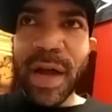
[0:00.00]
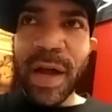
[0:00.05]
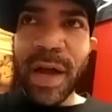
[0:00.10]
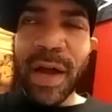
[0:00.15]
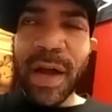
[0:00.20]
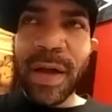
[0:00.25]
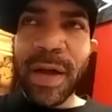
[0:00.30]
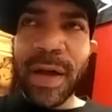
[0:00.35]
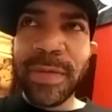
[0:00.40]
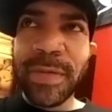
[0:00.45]

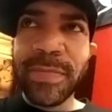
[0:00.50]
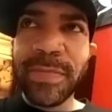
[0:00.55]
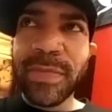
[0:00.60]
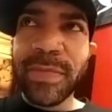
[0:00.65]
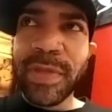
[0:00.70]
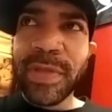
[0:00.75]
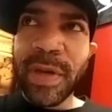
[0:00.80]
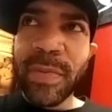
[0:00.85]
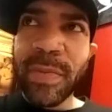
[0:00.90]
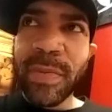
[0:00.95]
Um,
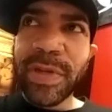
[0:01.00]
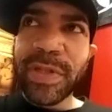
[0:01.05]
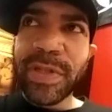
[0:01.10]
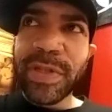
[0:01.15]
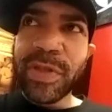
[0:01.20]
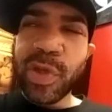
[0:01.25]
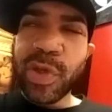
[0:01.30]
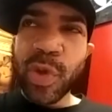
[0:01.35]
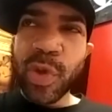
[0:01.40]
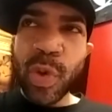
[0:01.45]
number
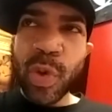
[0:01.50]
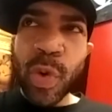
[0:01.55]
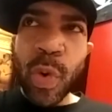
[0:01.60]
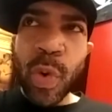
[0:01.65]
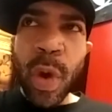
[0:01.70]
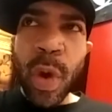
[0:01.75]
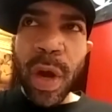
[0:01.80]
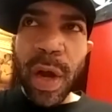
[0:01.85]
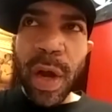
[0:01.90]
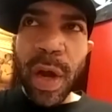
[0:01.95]

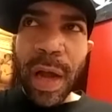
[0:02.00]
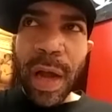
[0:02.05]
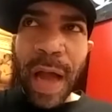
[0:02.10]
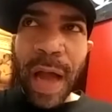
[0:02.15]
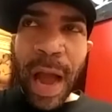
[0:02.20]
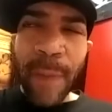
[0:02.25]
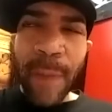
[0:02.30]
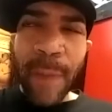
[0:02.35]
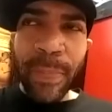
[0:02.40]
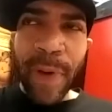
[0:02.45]
two,
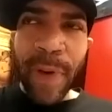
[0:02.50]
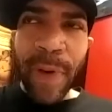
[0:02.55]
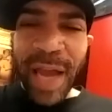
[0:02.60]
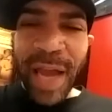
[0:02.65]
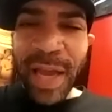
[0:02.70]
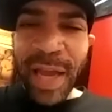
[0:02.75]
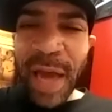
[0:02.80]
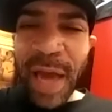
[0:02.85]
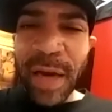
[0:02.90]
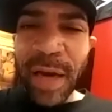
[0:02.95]
I
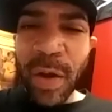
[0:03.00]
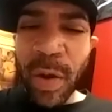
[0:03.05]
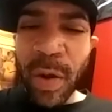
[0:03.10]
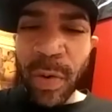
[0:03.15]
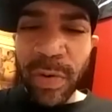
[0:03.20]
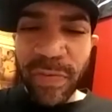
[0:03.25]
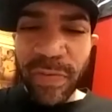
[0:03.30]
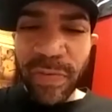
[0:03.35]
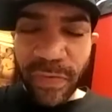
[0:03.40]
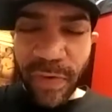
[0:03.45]
probably gotta go
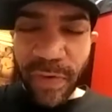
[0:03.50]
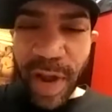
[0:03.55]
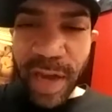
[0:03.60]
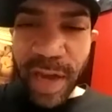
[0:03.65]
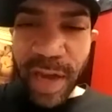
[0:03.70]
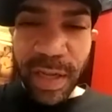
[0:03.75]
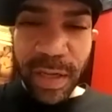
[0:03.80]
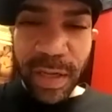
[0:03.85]
with Freddy.